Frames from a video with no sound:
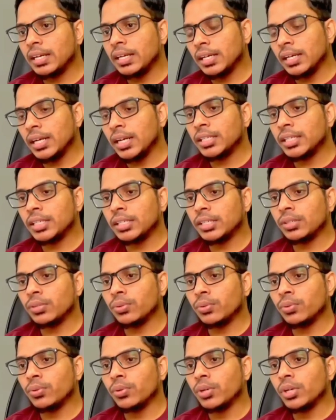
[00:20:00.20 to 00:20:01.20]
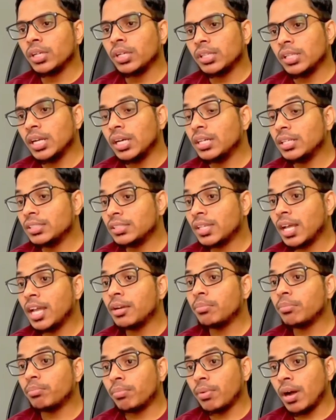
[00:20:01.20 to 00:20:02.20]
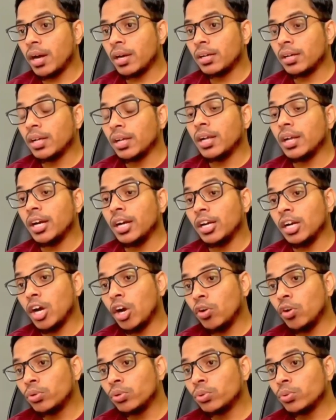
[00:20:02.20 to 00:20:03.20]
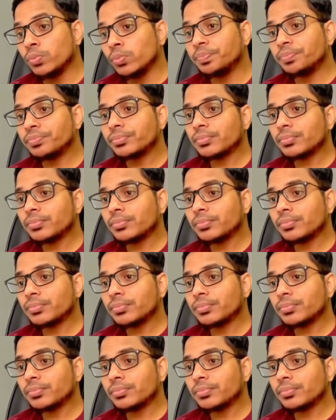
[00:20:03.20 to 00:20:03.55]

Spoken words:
related to the design part and how to